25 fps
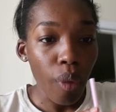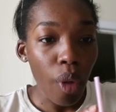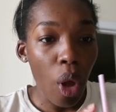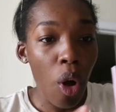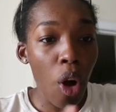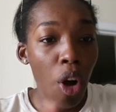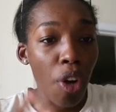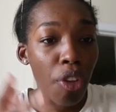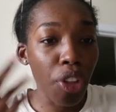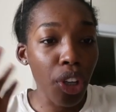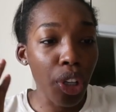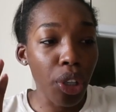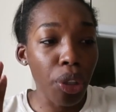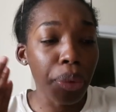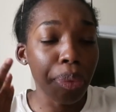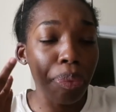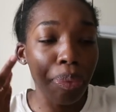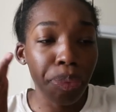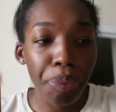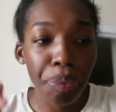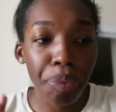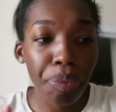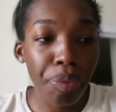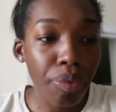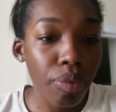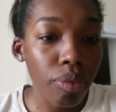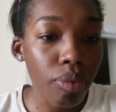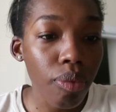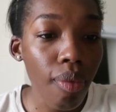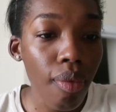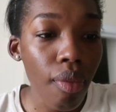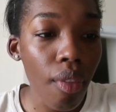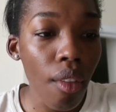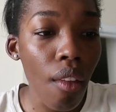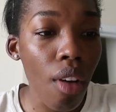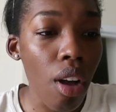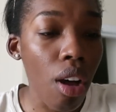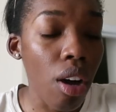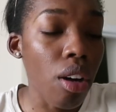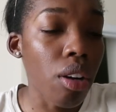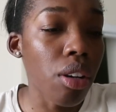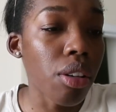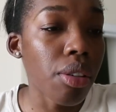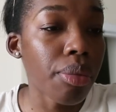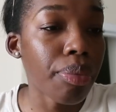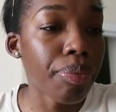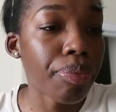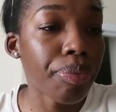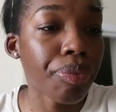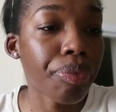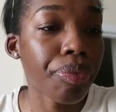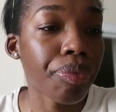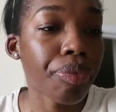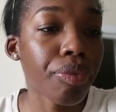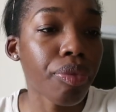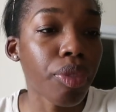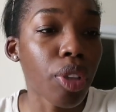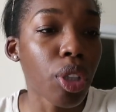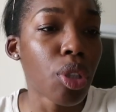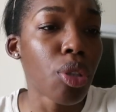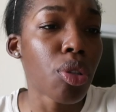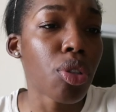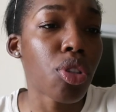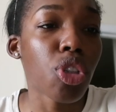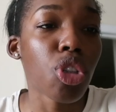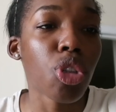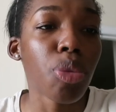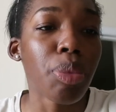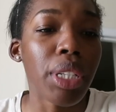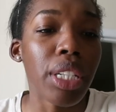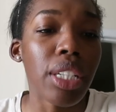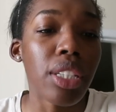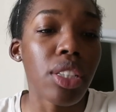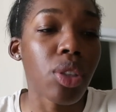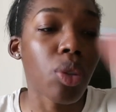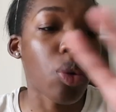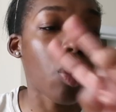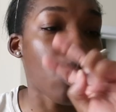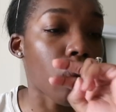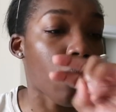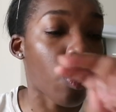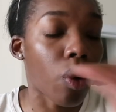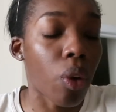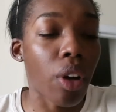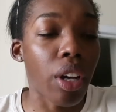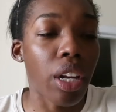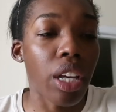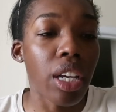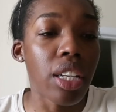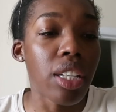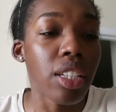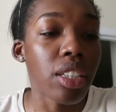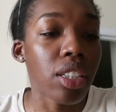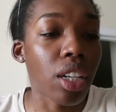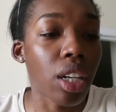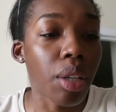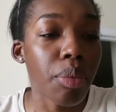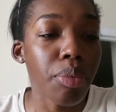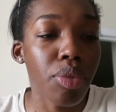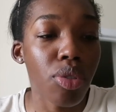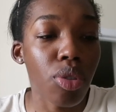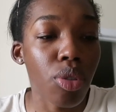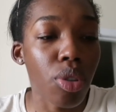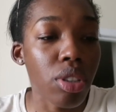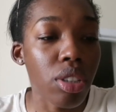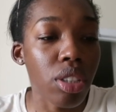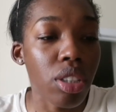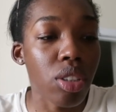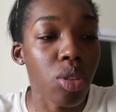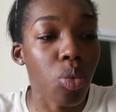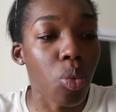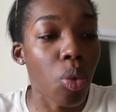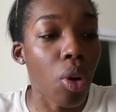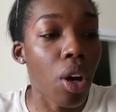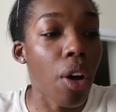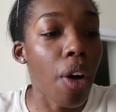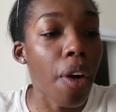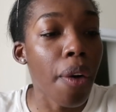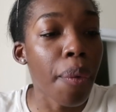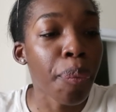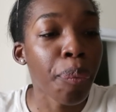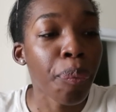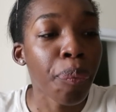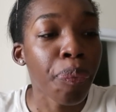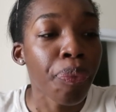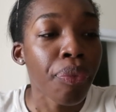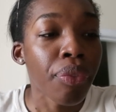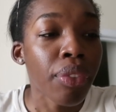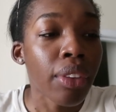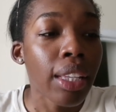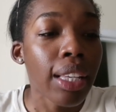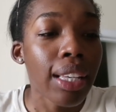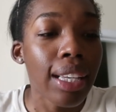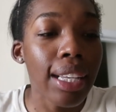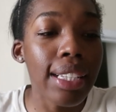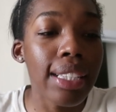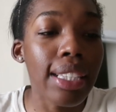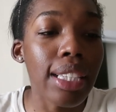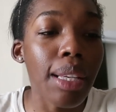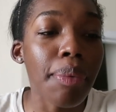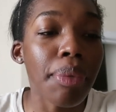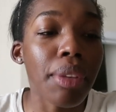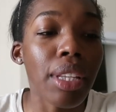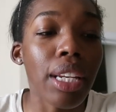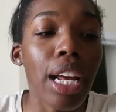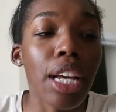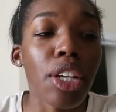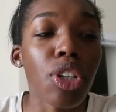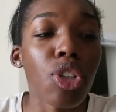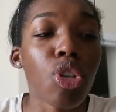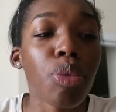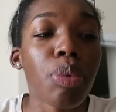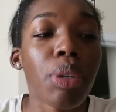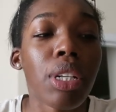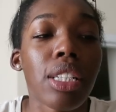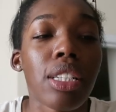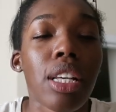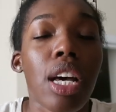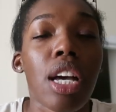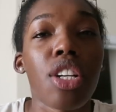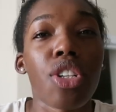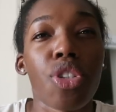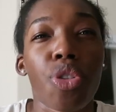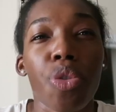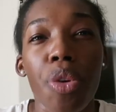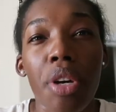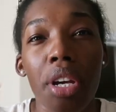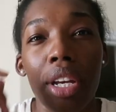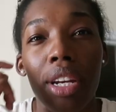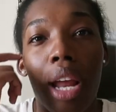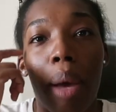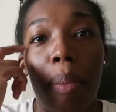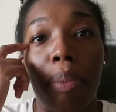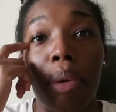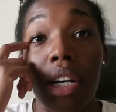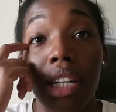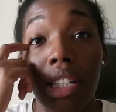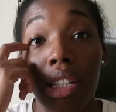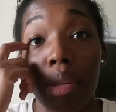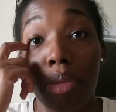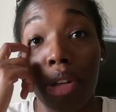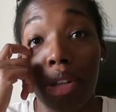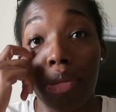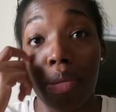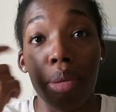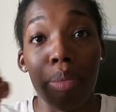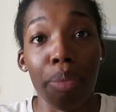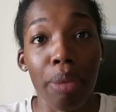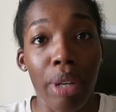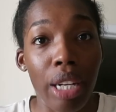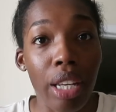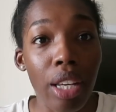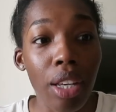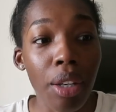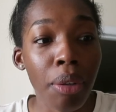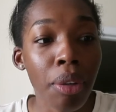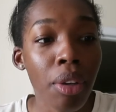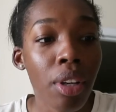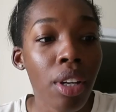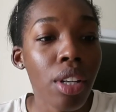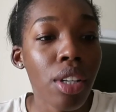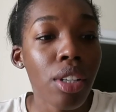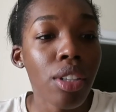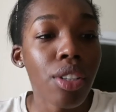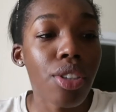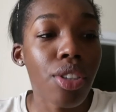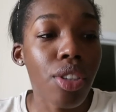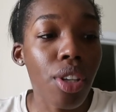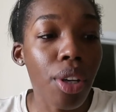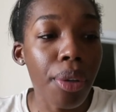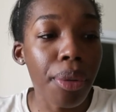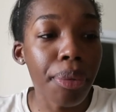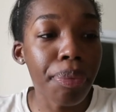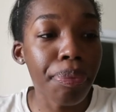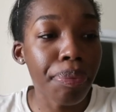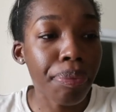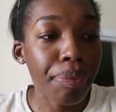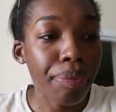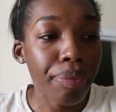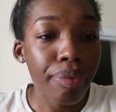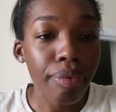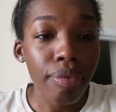although um youtube is quote unquote an income source as well it's something I do because I enjoy it, not because it makes me money. So